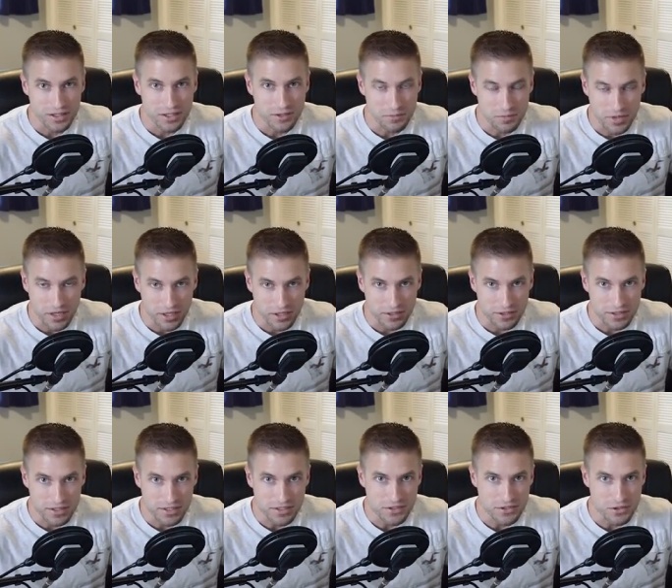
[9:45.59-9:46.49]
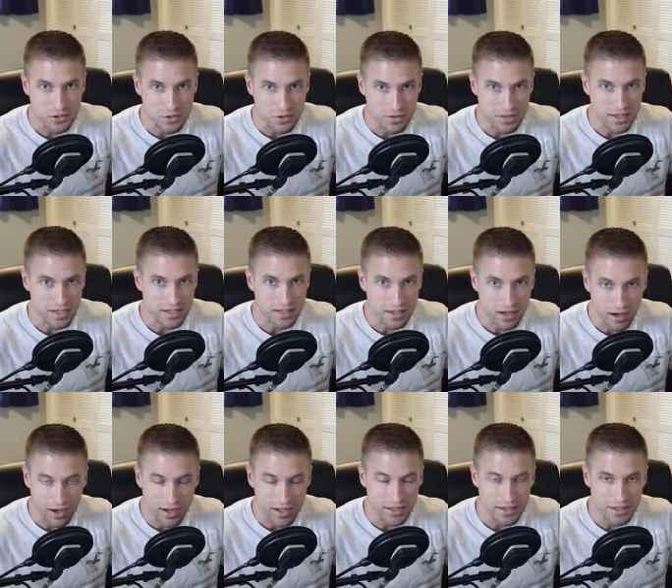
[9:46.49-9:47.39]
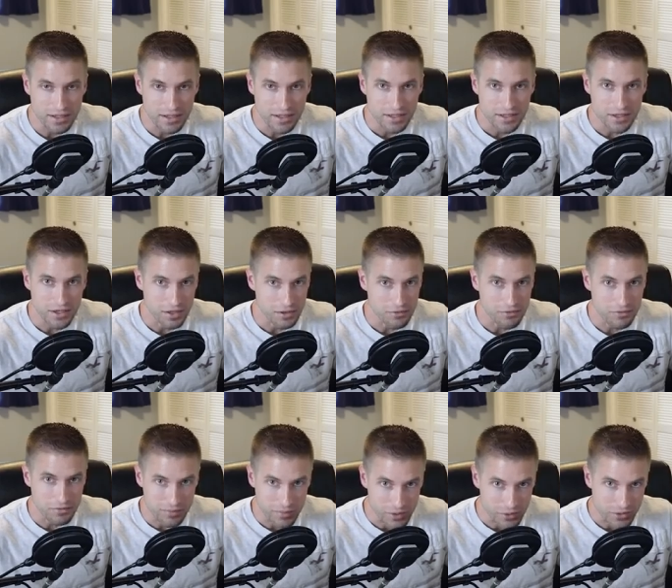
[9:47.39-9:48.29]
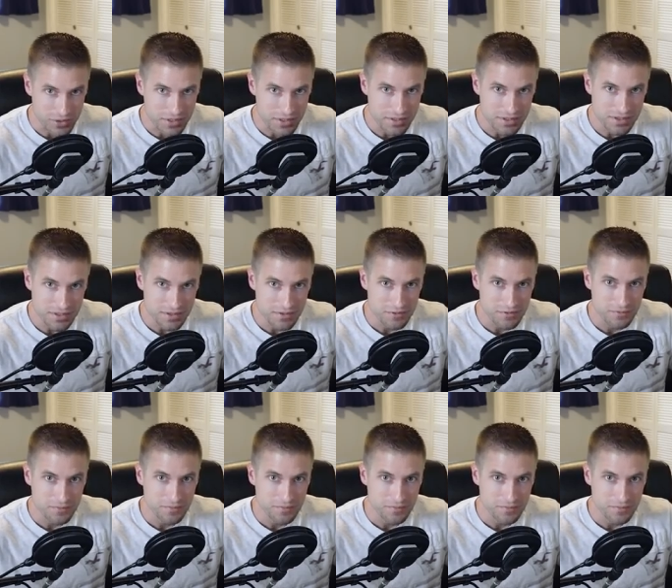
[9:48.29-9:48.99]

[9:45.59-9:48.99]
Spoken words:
compared to the God of Moses.